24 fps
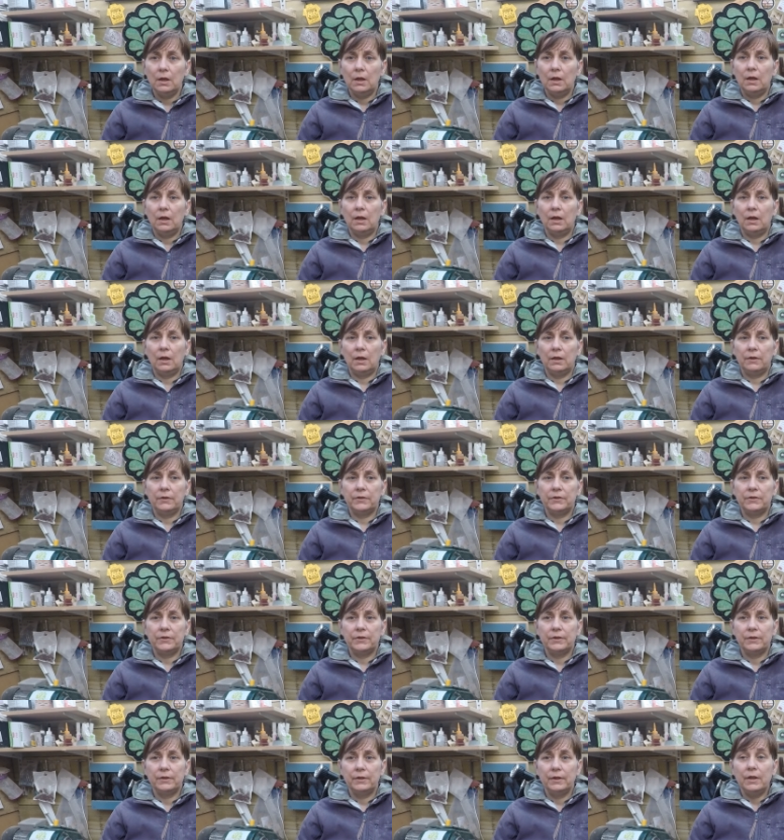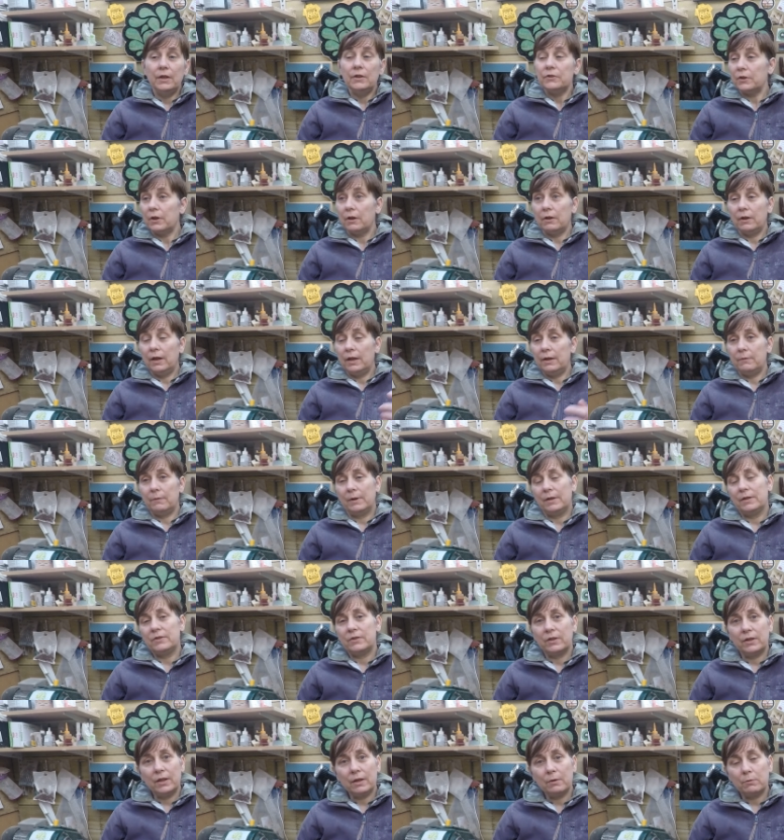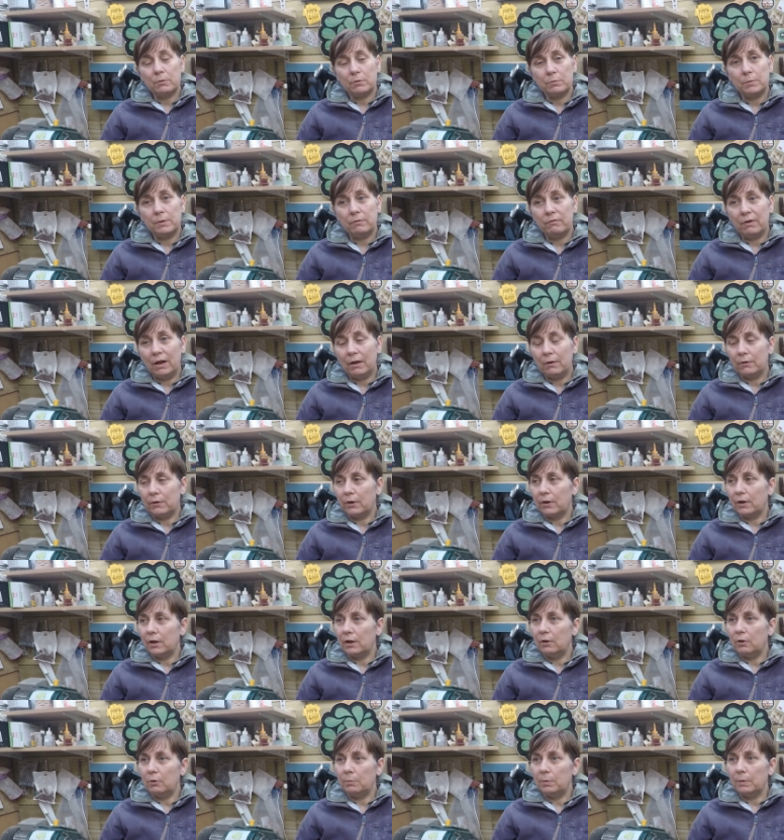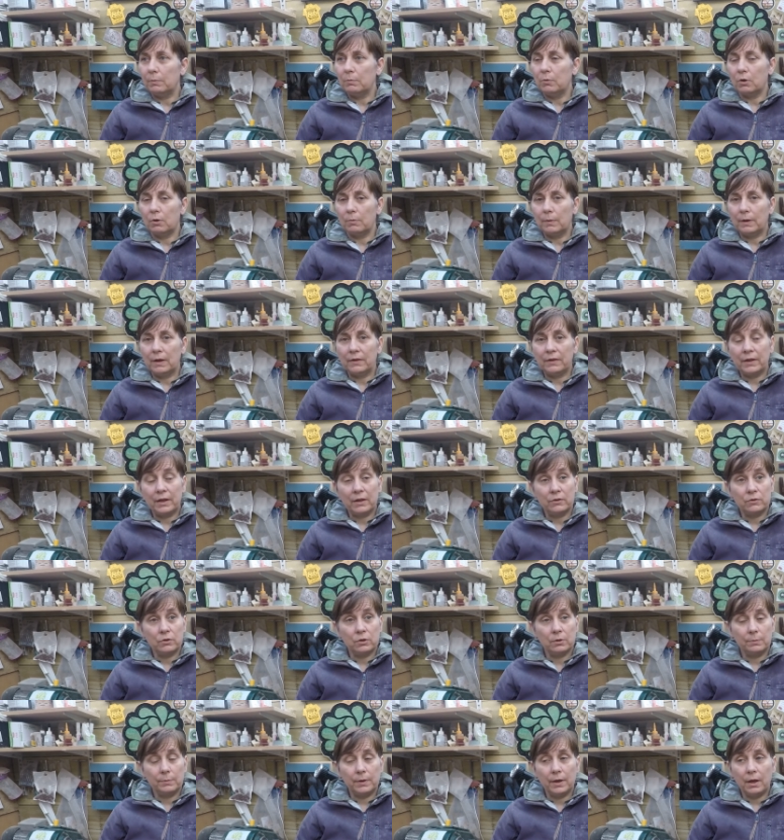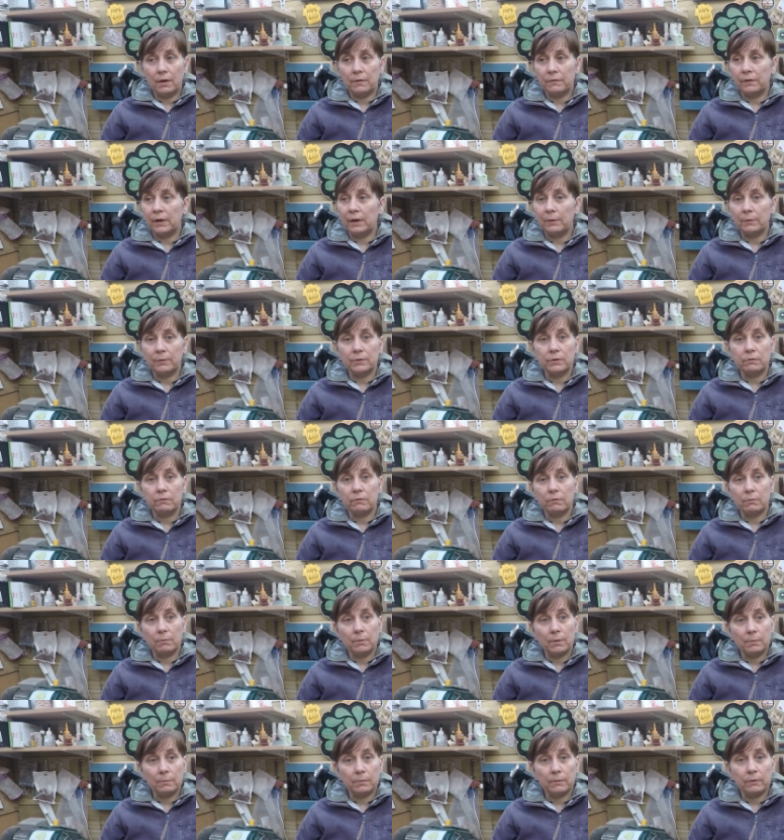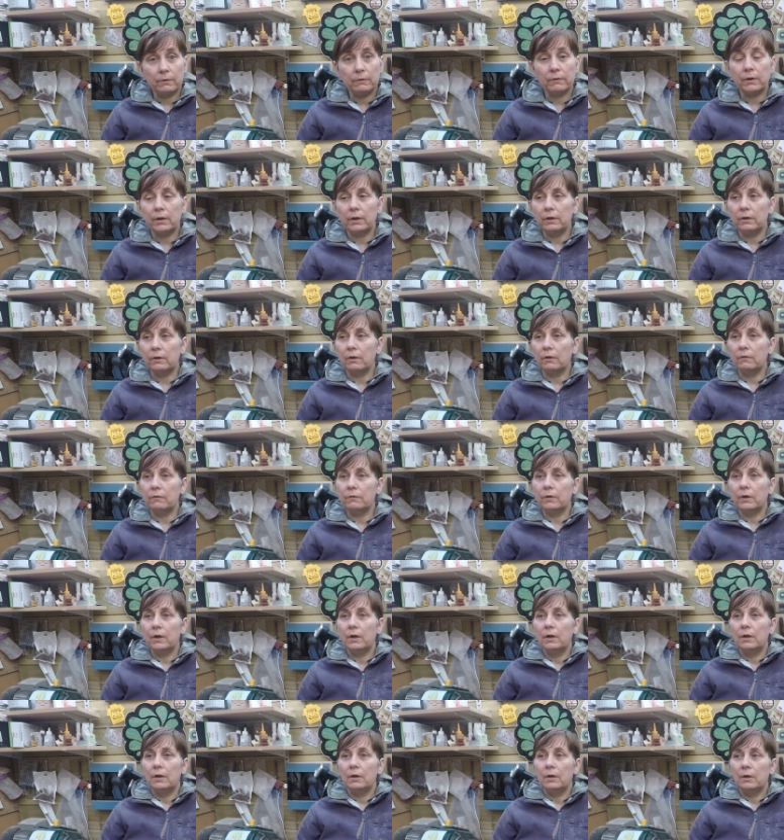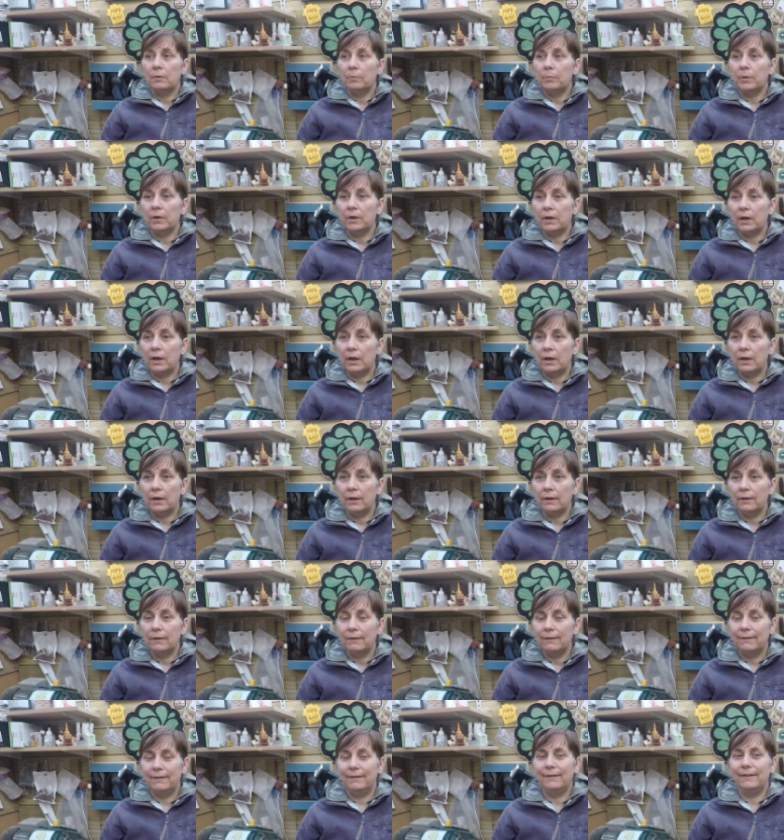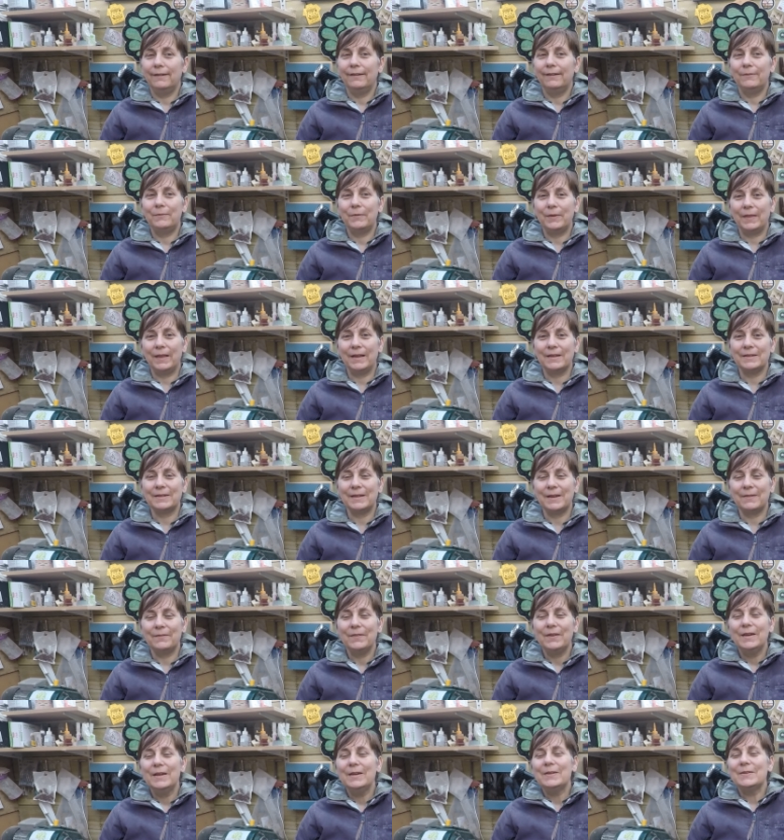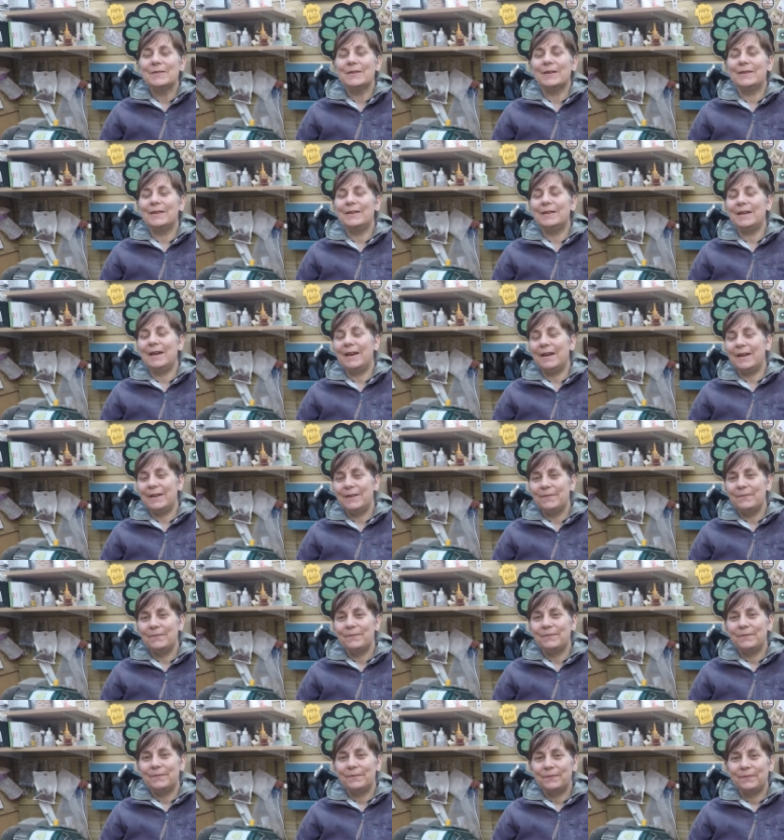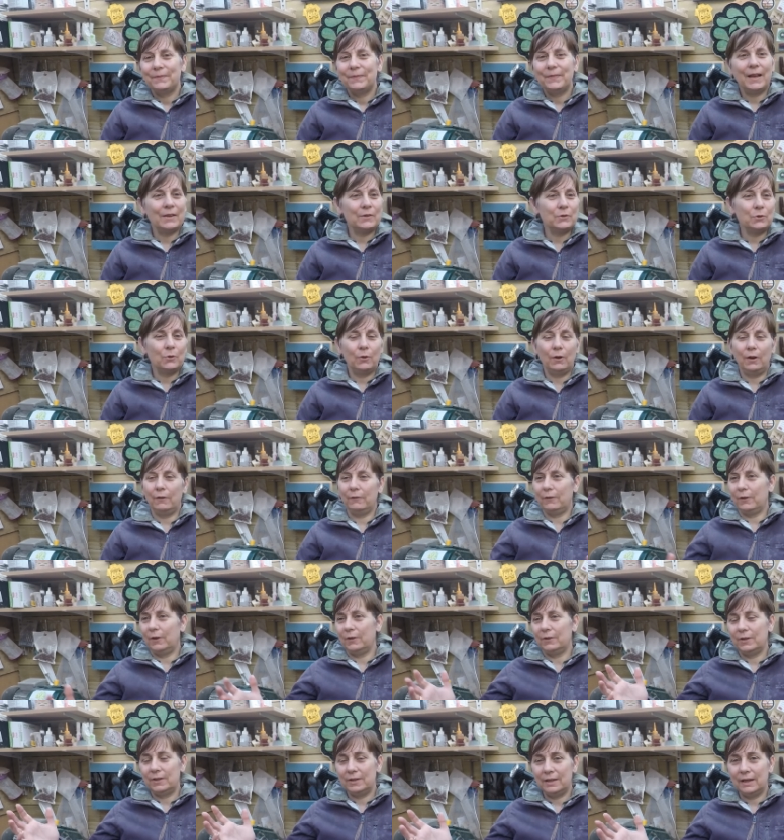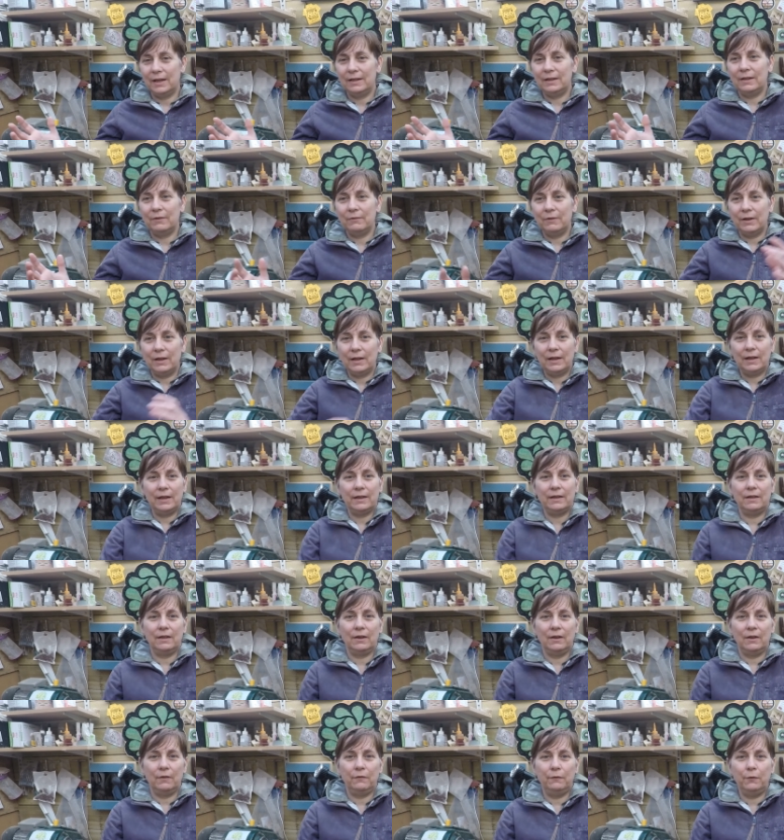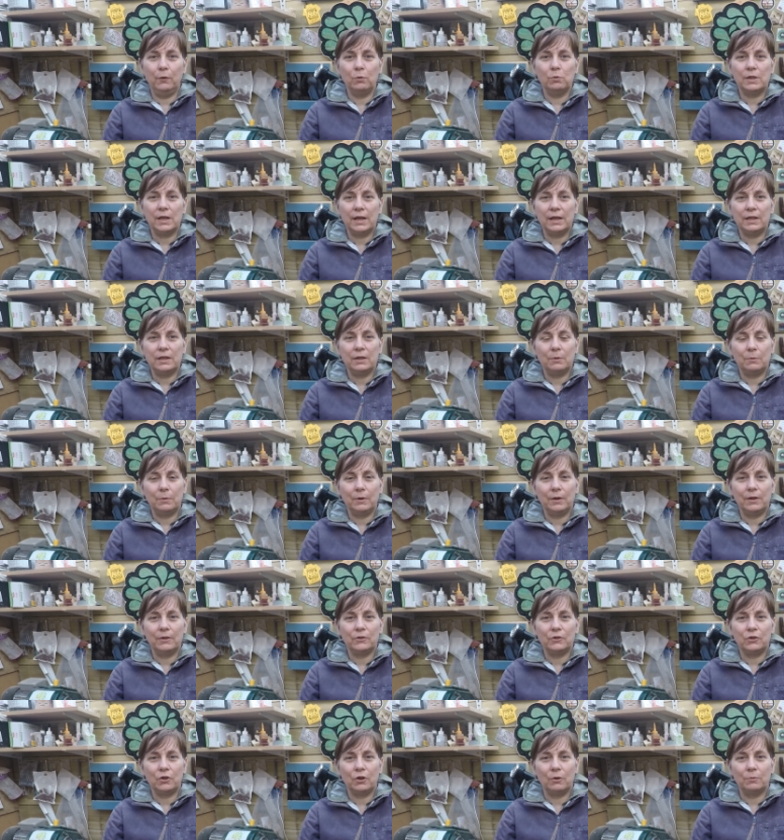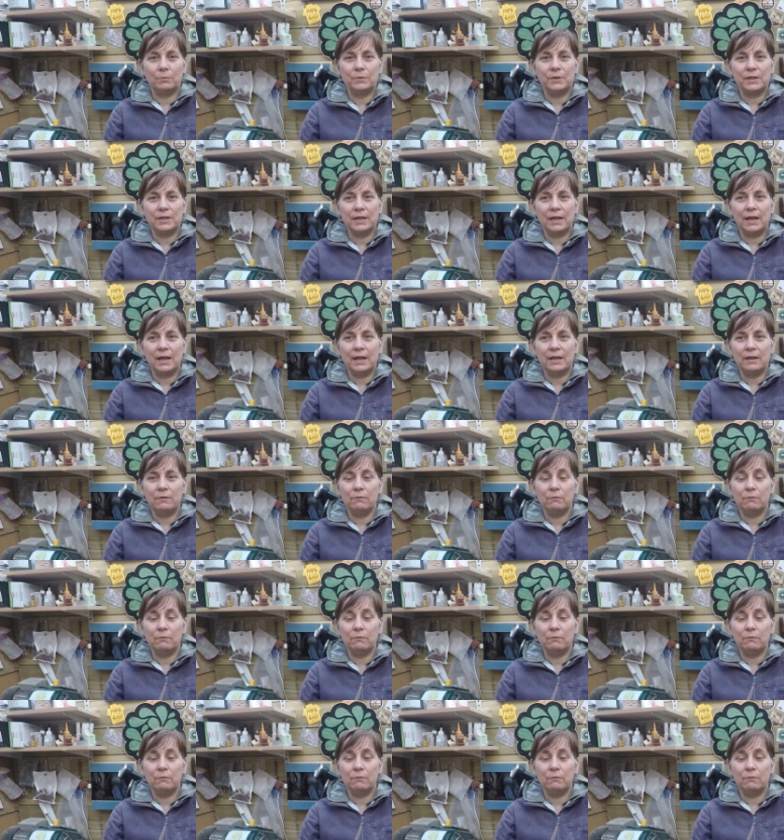And so anyway, so that was me rattled on a little bit more about that. It took me half an hour to remember it right enough, but that's it. So today, that's all I've got to tell you really. A full day in the workshop today.